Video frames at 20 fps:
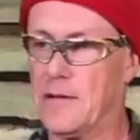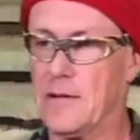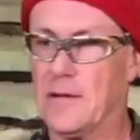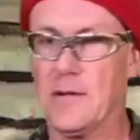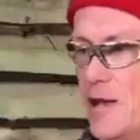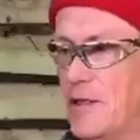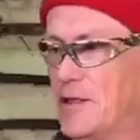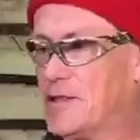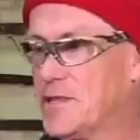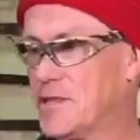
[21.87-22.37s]

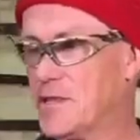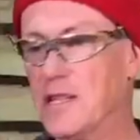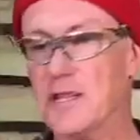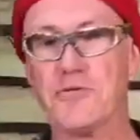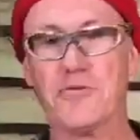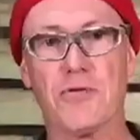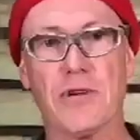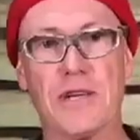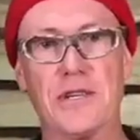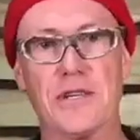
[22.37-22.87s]
This has
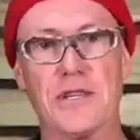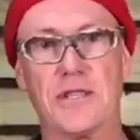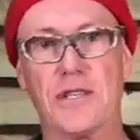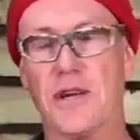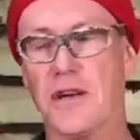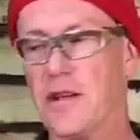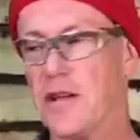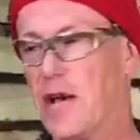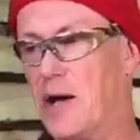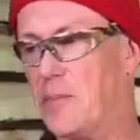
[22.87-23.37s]
literally just
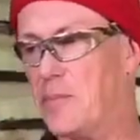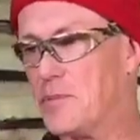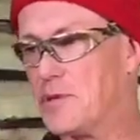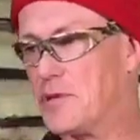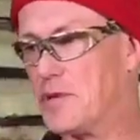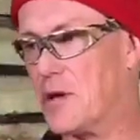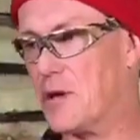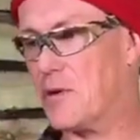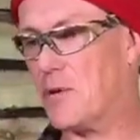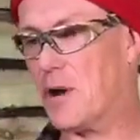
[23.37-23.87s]
turned up,
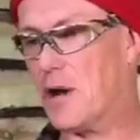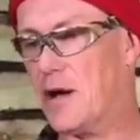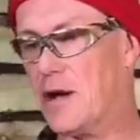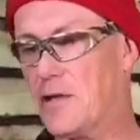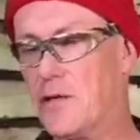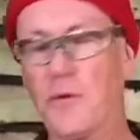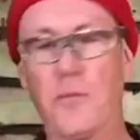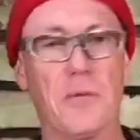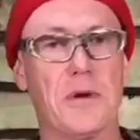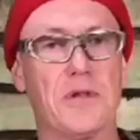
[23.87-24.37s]
so I
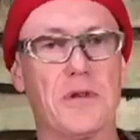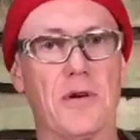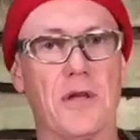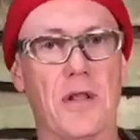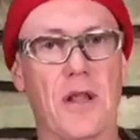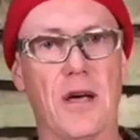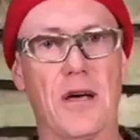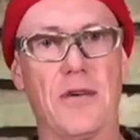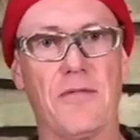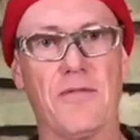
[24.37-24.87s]
thought we'd do a
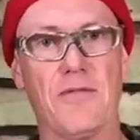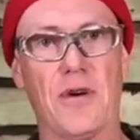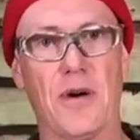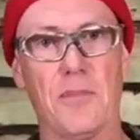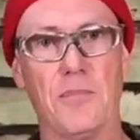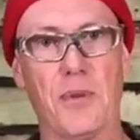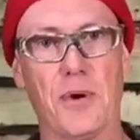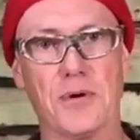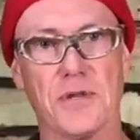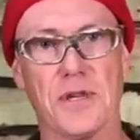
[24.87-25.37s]
live
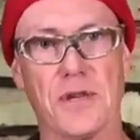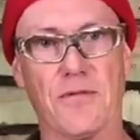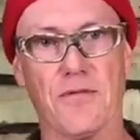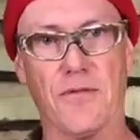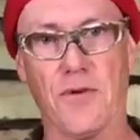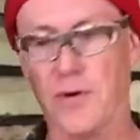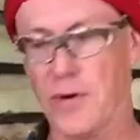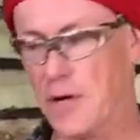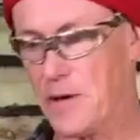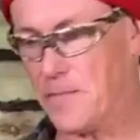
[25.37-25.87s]
unboxing
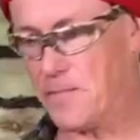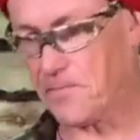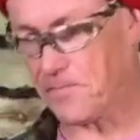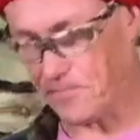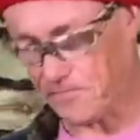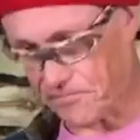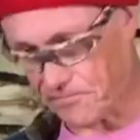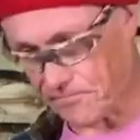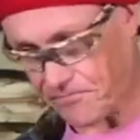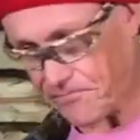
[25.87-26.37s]
for you
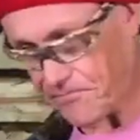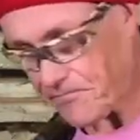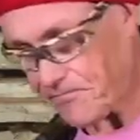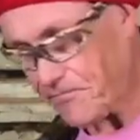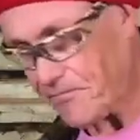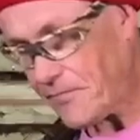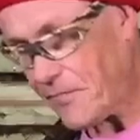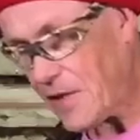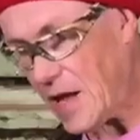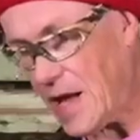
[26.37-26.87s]

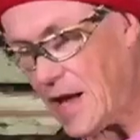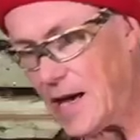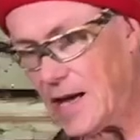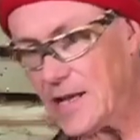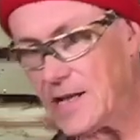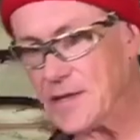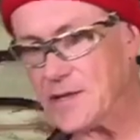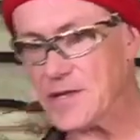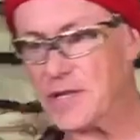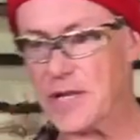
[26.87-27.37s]

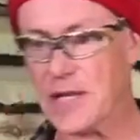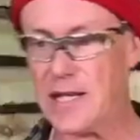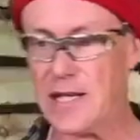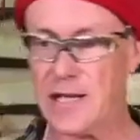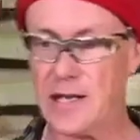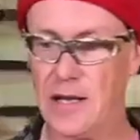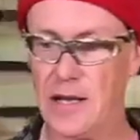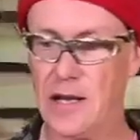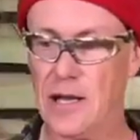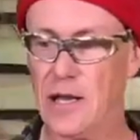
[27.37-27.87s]
and see
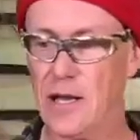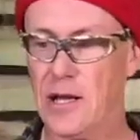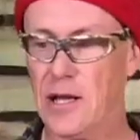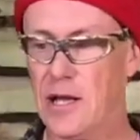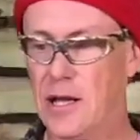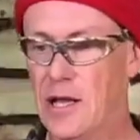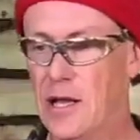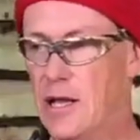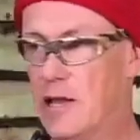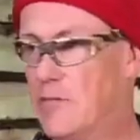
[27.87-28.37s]

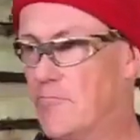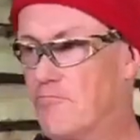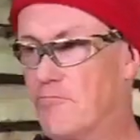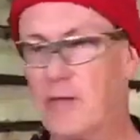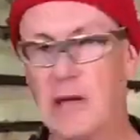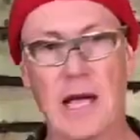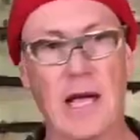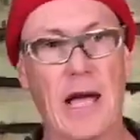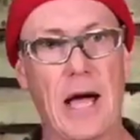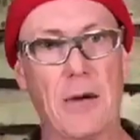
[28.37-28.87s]

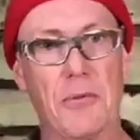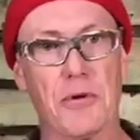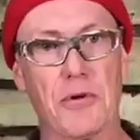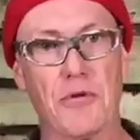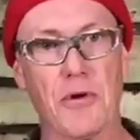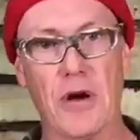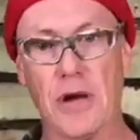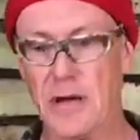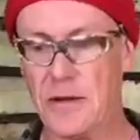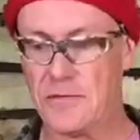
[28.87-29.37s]
how it
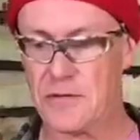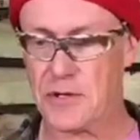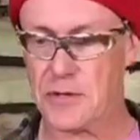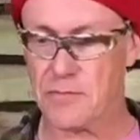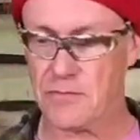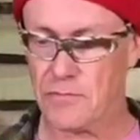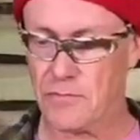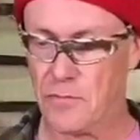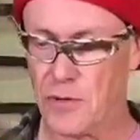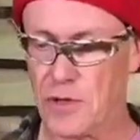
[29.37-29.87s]
arrives,
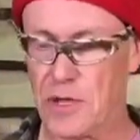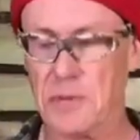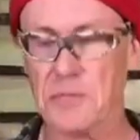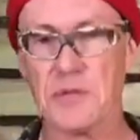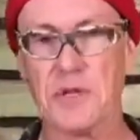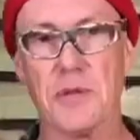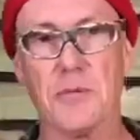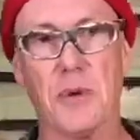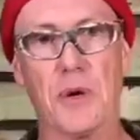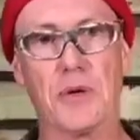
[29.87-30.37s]
what comes in
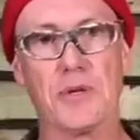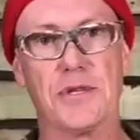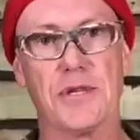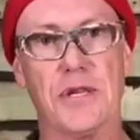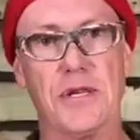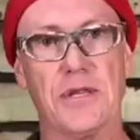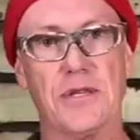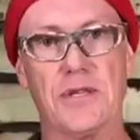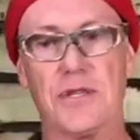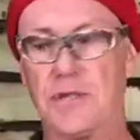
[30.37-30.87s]
the
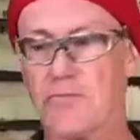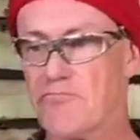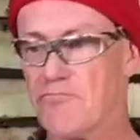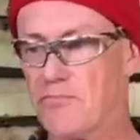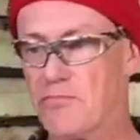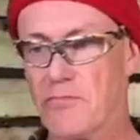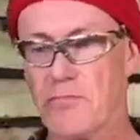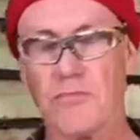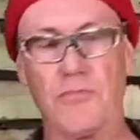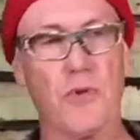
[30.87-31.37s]
boxes,
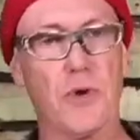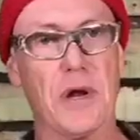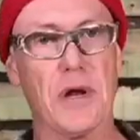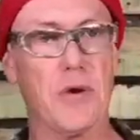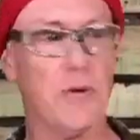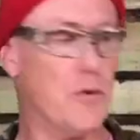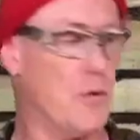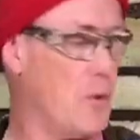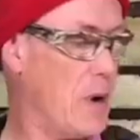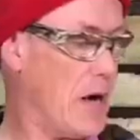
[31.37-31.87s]
what it
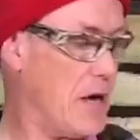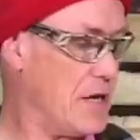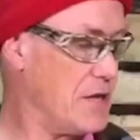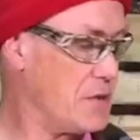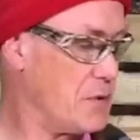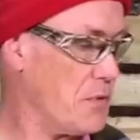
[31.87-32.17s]
all weighs.